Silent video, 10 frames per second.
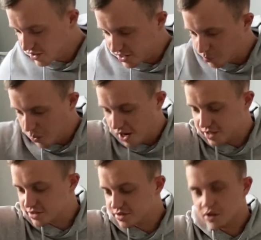it's
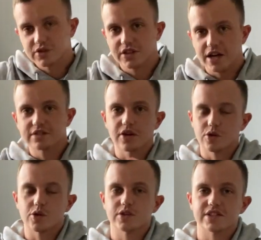packed. There's loads of nice little
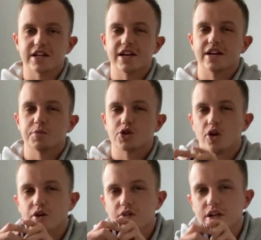goodies in here, and I'm
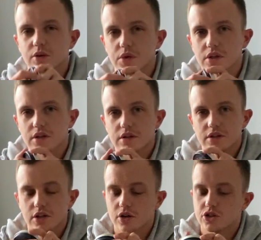sure it really will,
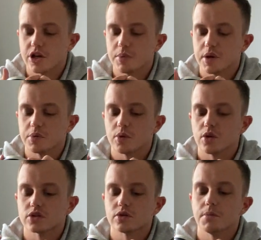cheer people. We've
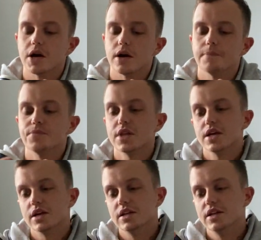got some
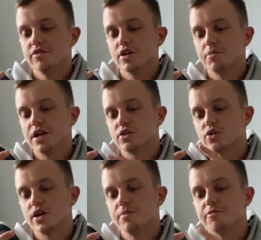Nivea Men
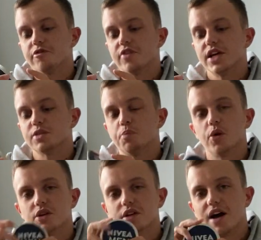cream, face,
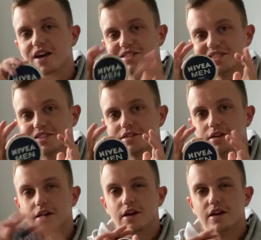body, and hands,
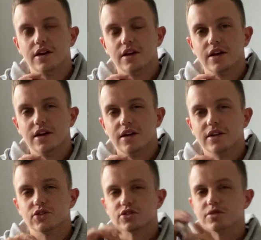
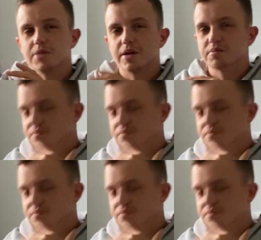just to make